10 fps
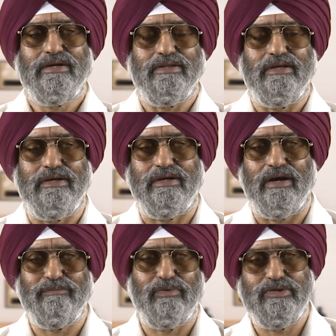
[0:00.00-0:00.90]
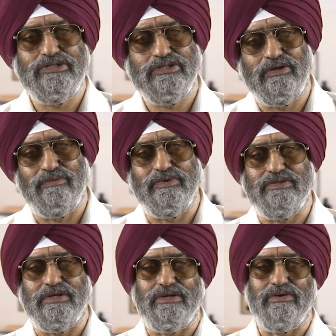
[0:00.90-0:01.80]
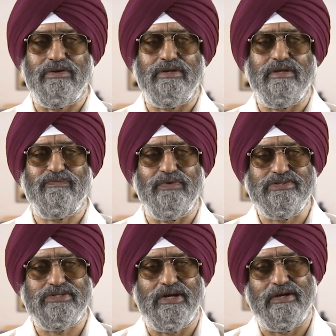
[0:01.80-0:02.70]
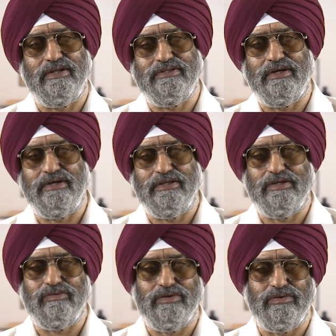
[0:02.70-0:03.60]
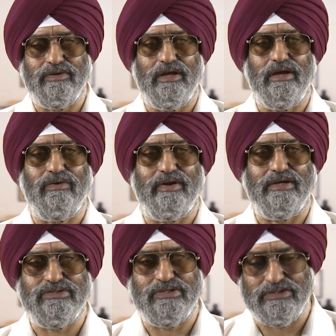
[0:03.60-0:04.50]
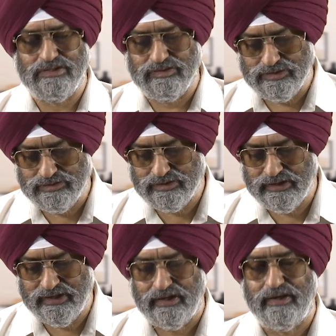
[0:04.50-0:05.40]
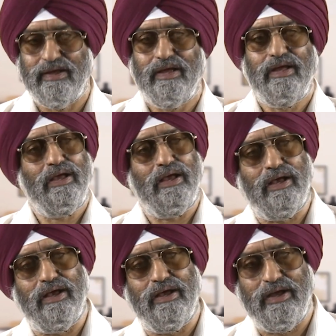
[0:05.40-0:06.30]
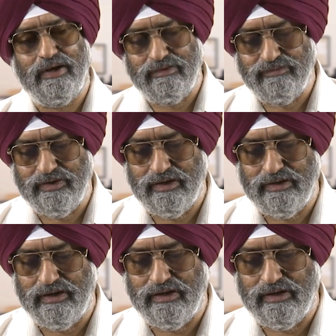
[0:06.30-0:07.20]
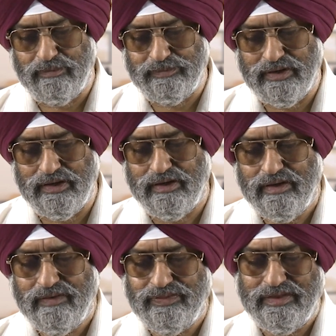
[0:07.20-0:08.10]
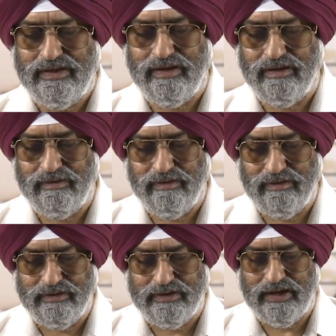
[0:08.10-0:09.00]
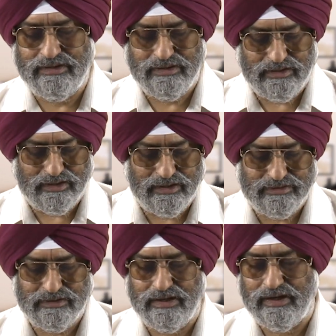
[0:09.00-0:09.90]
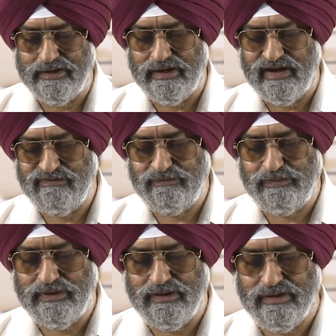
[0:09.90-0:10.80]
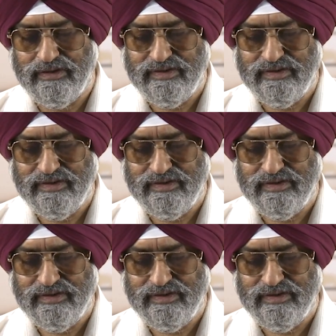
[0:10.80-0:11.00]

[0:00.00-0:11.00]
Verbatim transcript: the composition of the security is fixed at z is equal to k or x 3 is equal to k uh, and we obtain the uh, tangent as the line f p